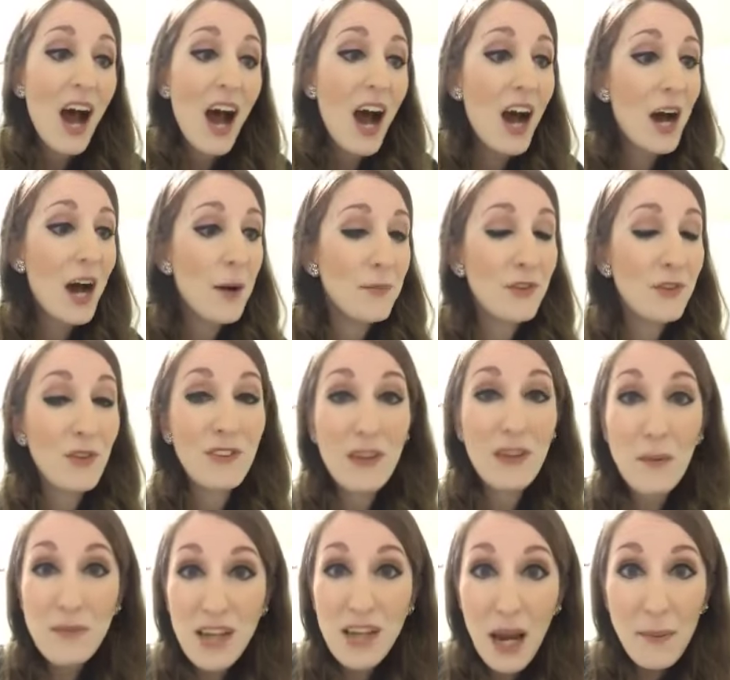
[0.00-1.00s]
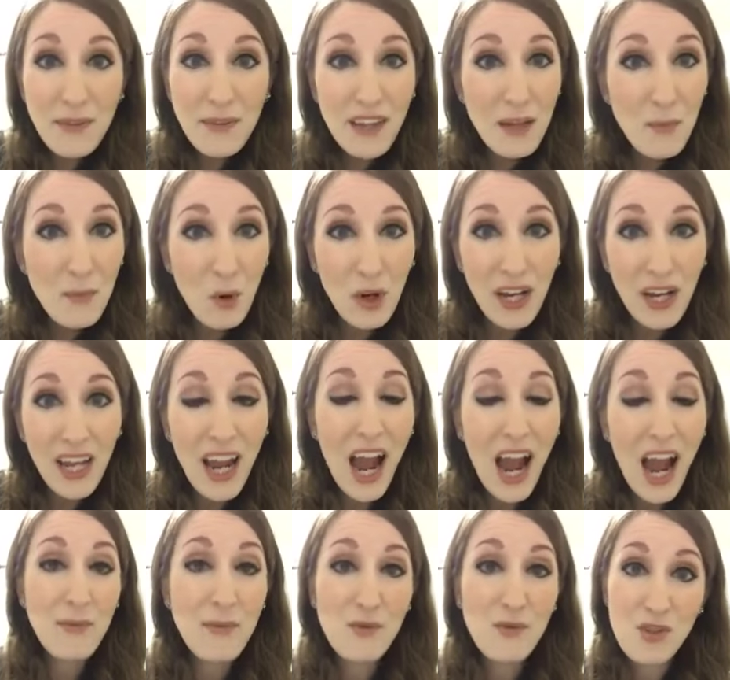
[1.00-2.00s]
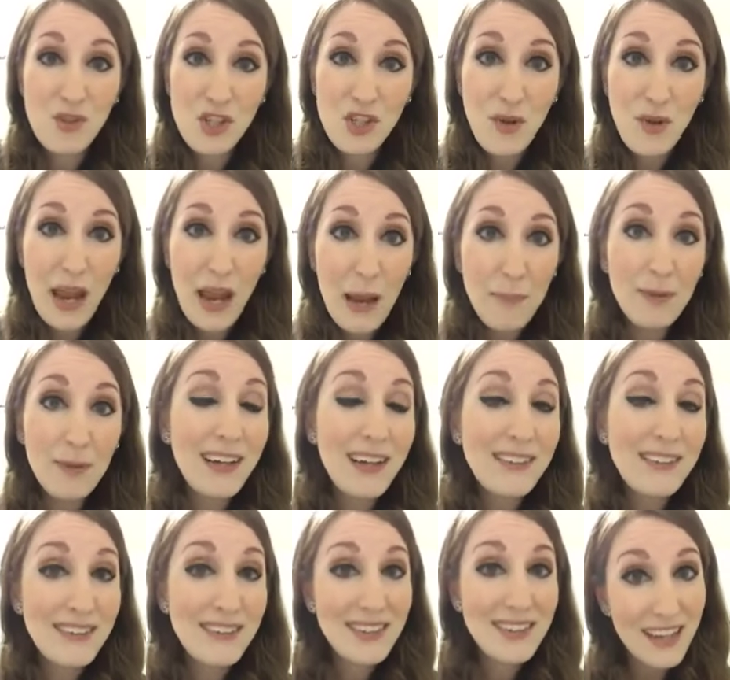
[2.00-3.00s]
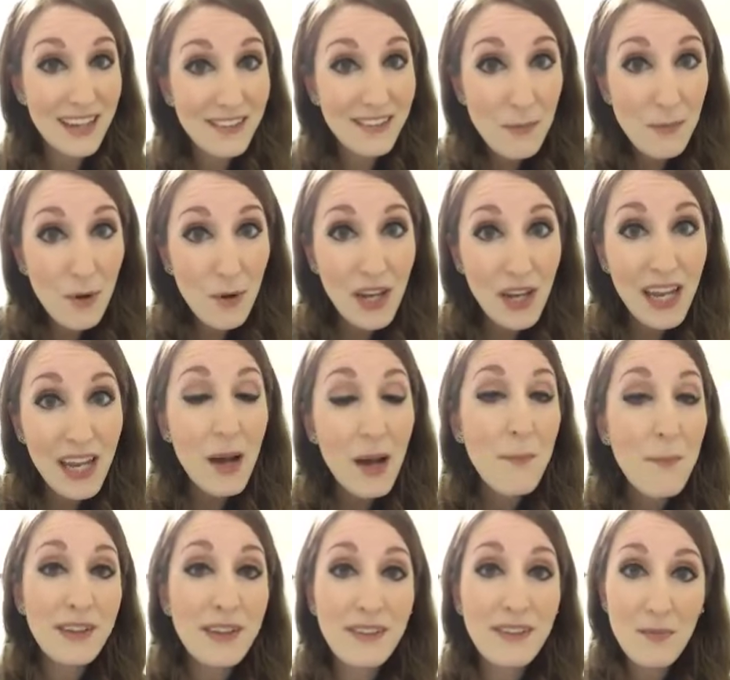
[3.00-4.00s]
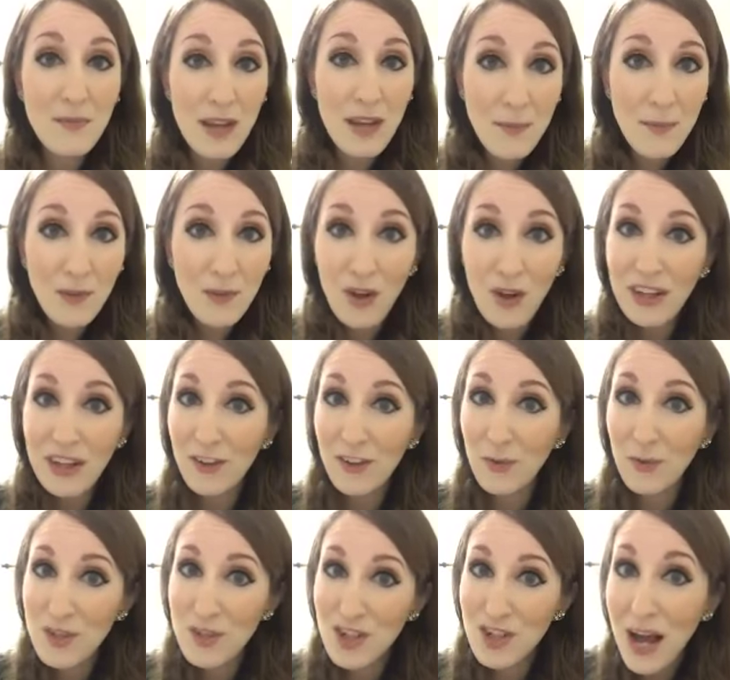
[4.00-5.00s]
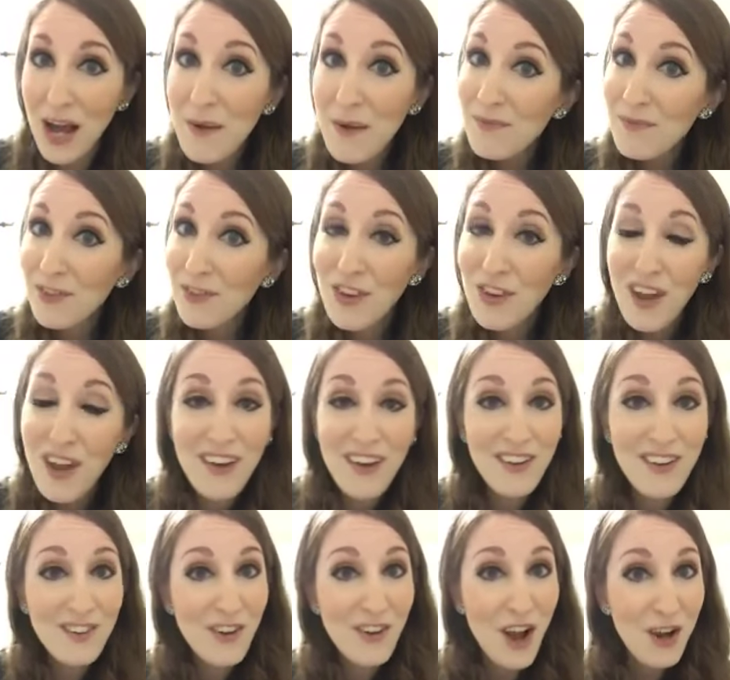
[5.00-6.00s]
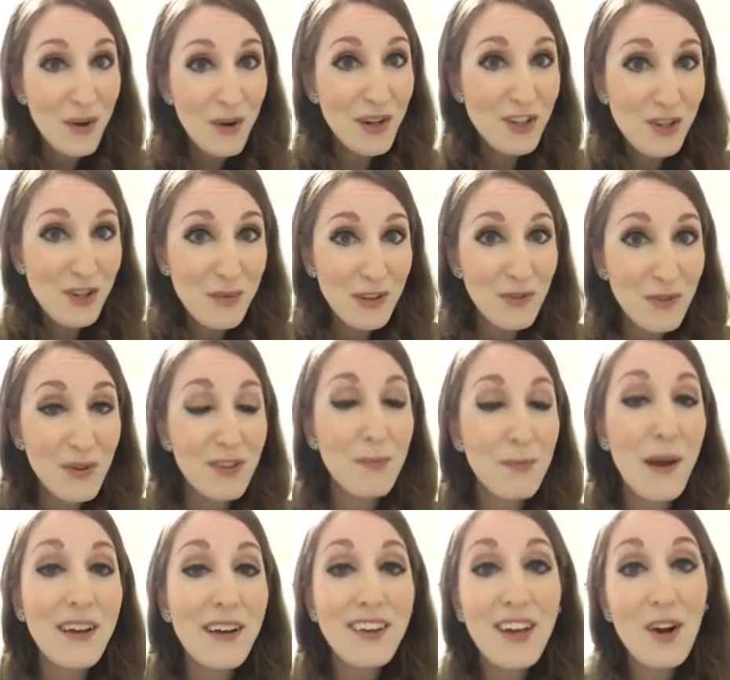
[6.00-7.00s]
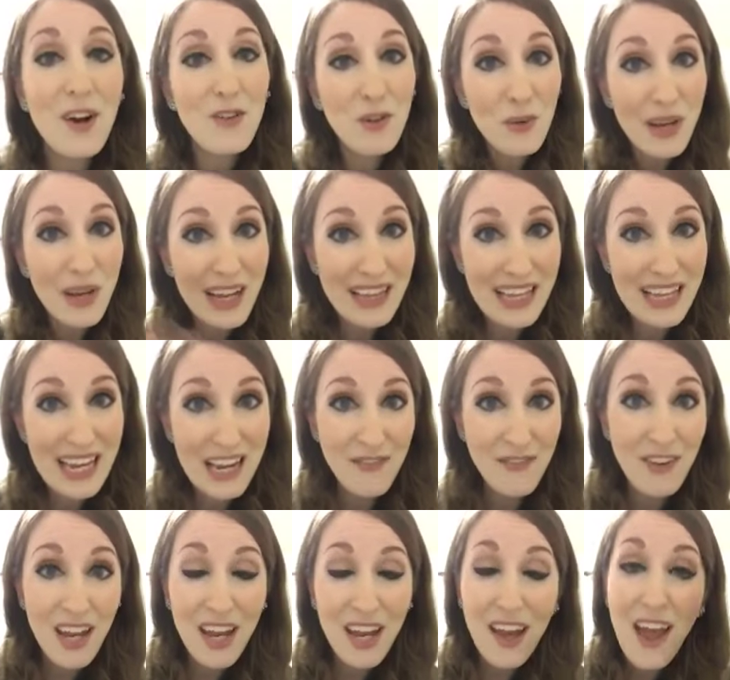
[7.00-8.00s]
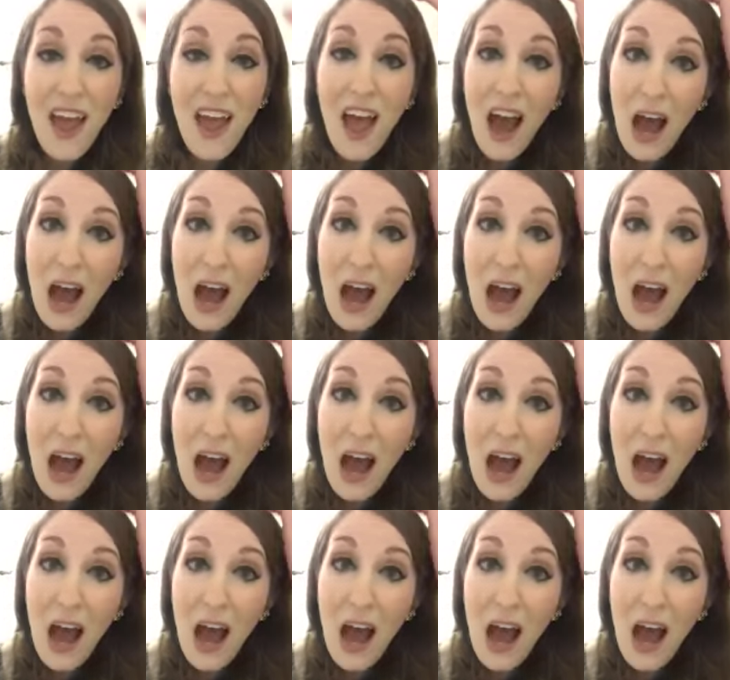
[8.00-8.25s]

Um, so sometimes in the morning I will do a plexus testimony, but sometimes I'll like switch it up. So they're not quite sure what to expect, and I'll do it in the evening.